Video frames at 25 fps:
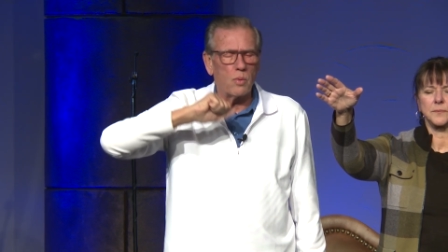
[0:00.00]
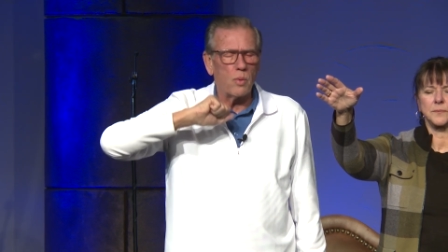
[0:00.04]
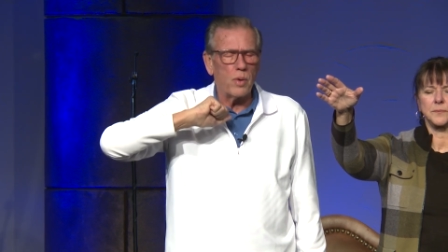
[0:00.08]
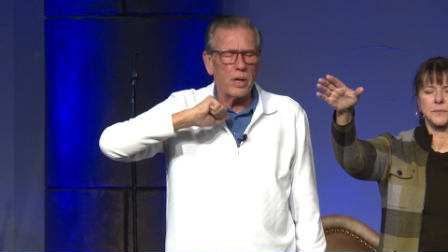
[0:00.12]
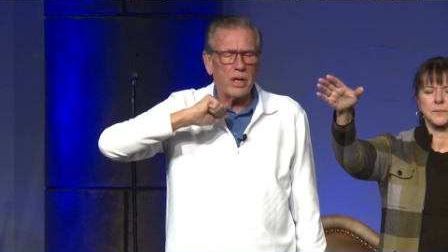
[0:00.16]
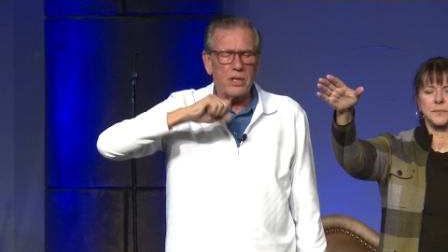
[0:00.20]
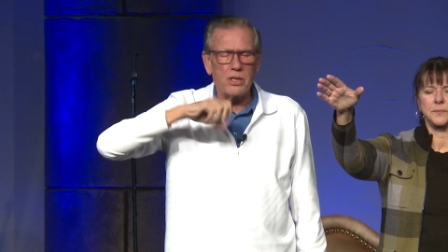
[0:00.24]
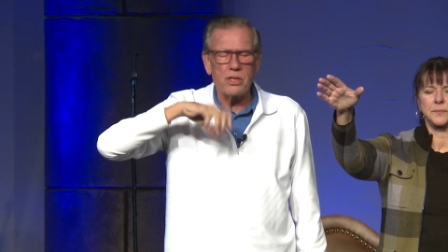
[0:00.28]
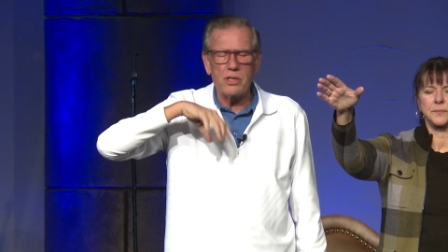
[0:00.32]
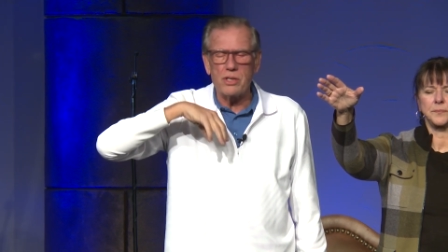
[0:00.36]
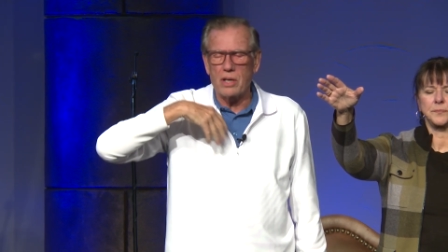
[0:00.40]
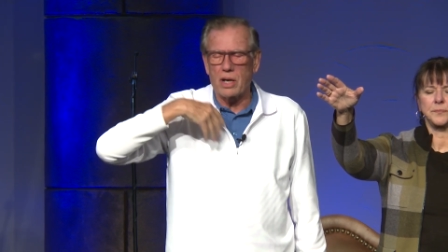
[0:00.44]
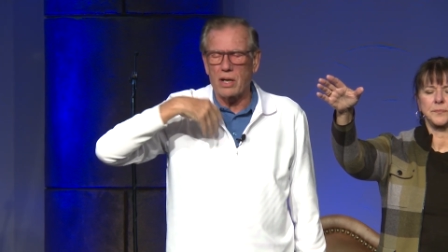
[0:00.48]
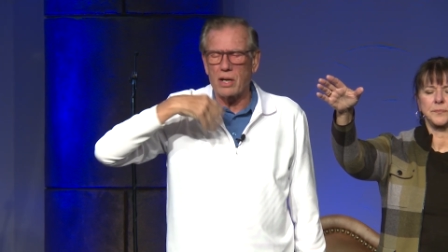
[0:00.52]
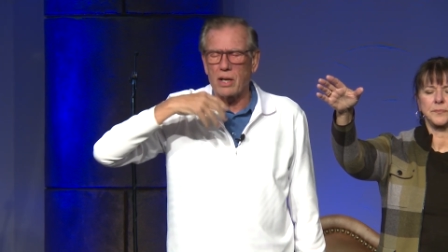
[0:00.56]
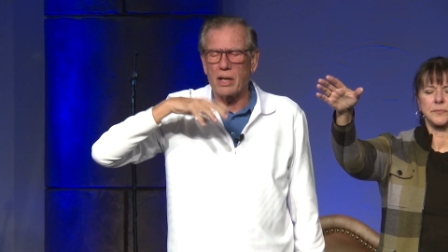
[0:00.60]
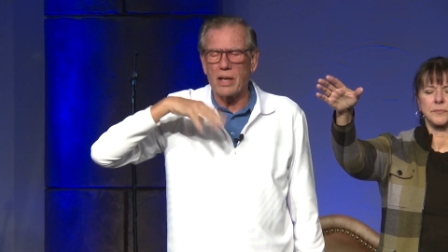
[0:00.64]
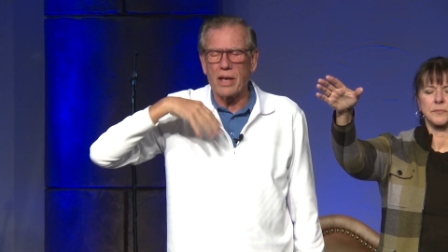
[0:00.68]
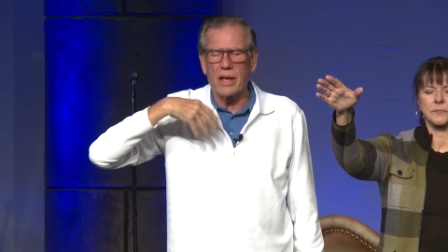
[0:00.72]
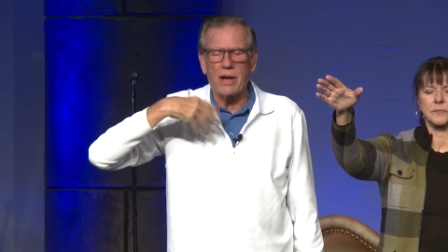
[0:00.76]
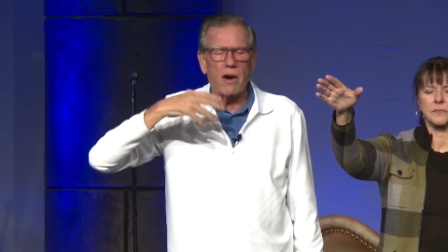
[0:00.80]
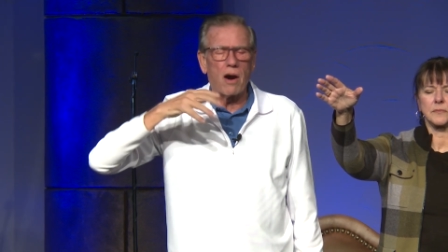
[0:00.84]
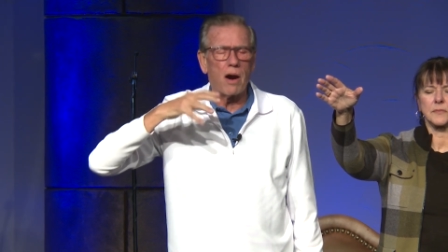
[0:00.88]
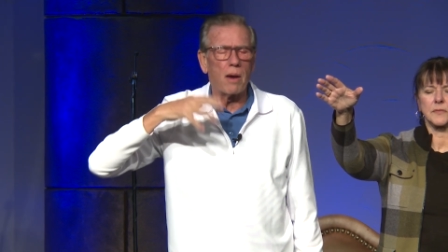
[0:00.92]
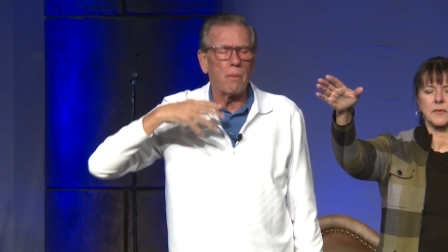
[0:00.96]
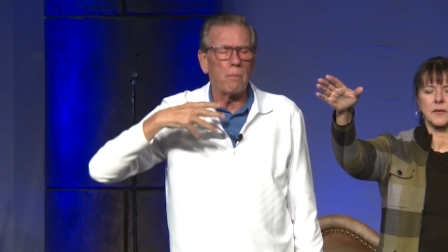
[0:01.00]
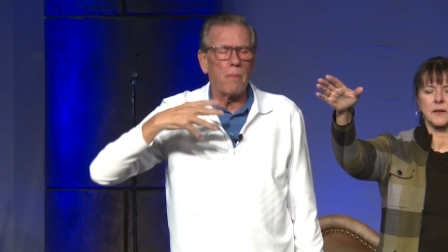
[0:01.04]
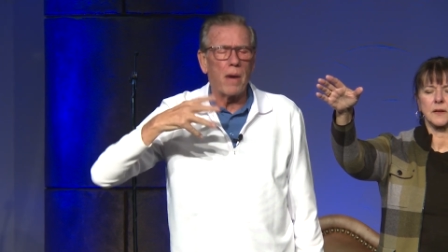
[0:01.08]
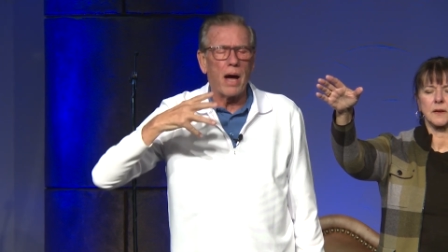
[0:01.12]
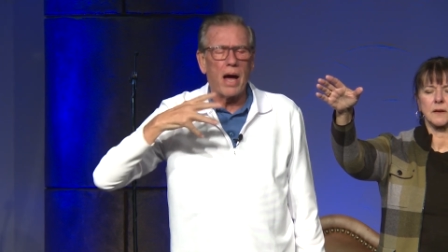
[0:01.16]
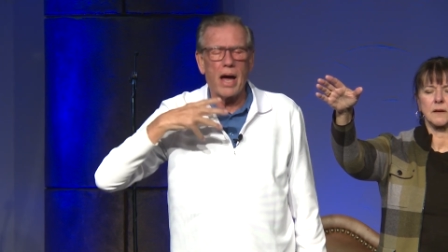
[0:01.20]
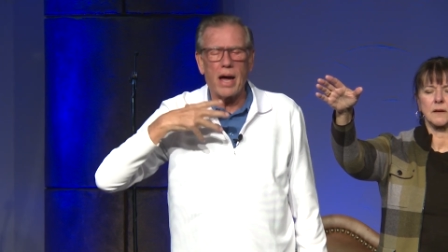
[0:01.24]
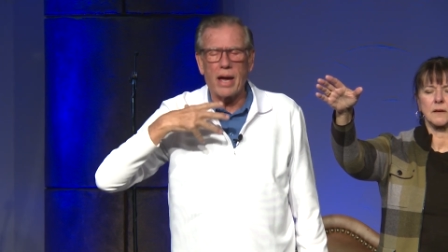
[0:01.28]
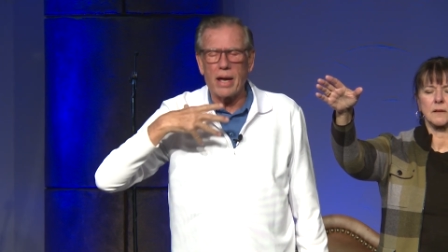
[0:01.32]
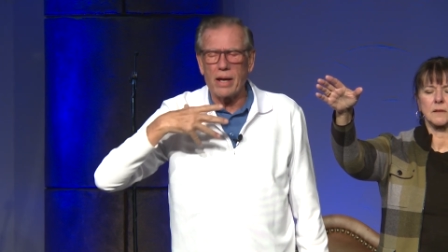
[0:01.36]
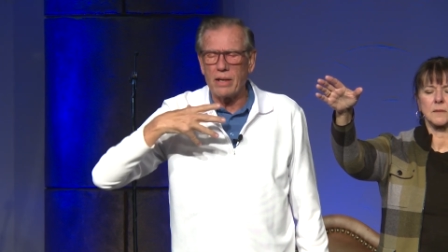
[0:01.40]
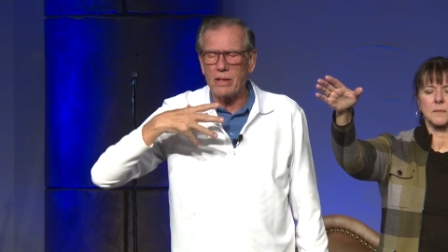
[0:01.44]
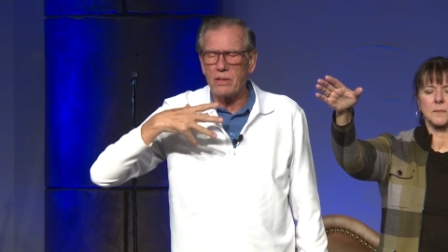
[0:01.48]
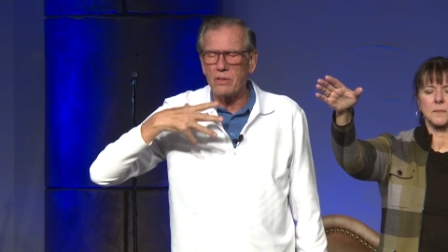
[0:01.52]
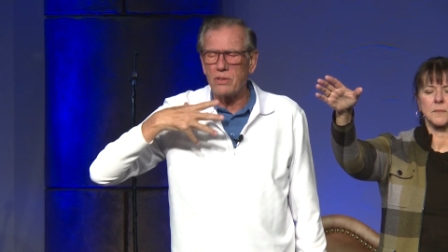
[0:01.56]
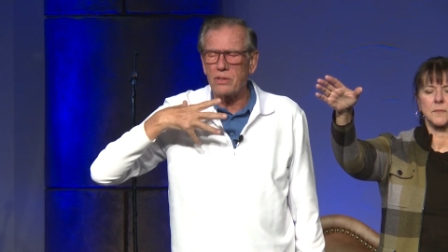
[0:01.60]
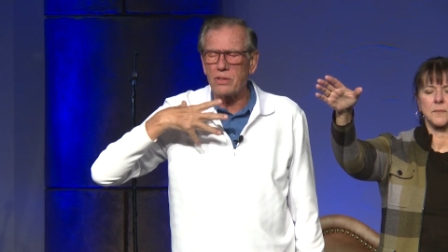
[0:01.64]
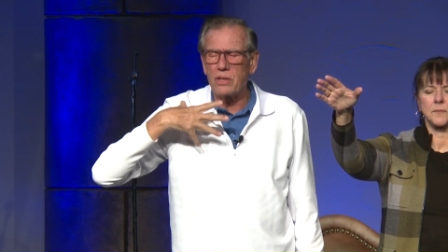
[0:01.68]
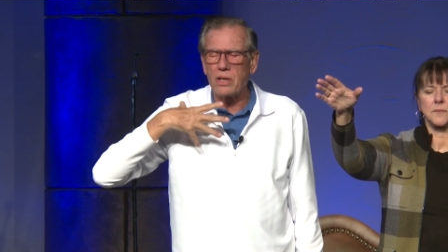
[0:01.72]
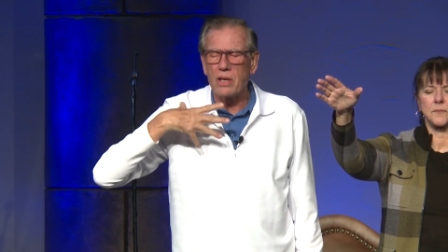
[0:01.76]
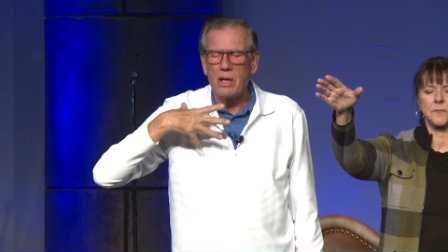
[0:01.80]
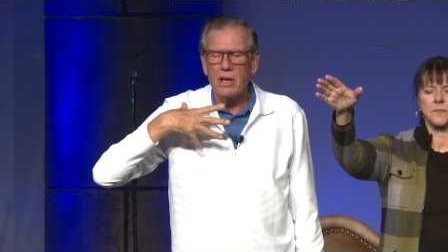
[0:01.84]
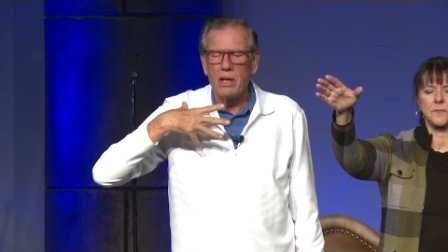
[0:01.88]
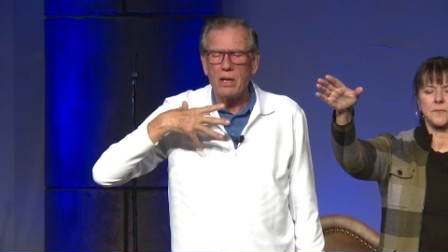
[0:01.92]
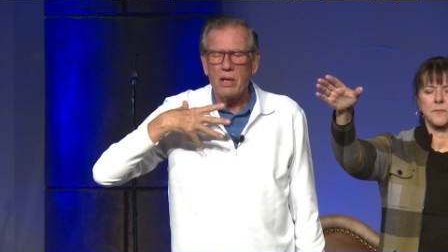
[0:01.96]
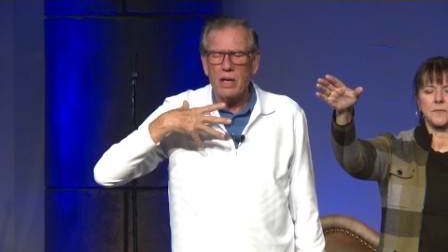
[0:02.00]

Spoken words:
we shuttle in our minds,